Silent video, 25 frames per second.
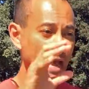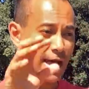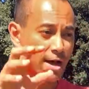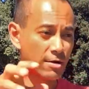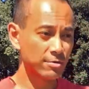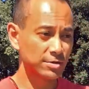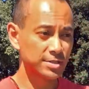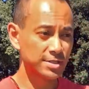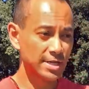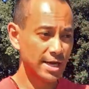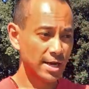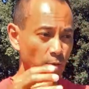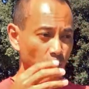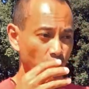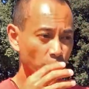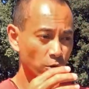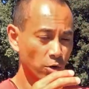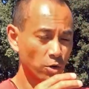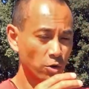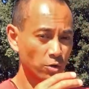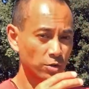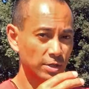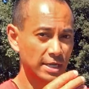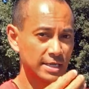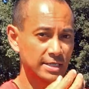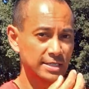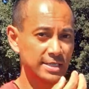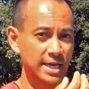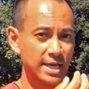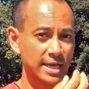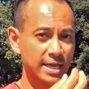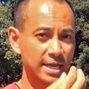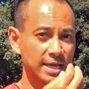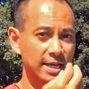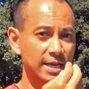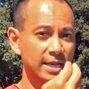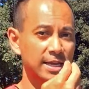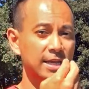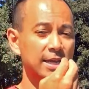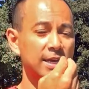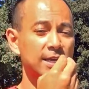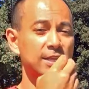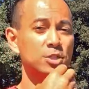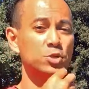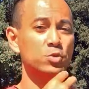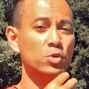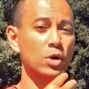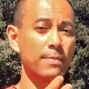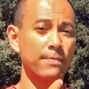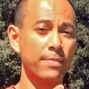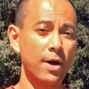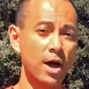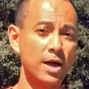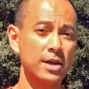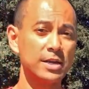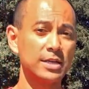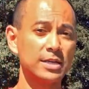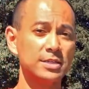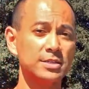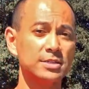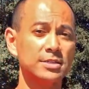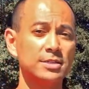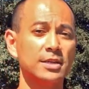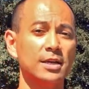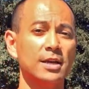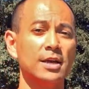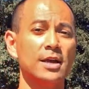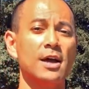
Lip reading: outside world and take it into our bodies,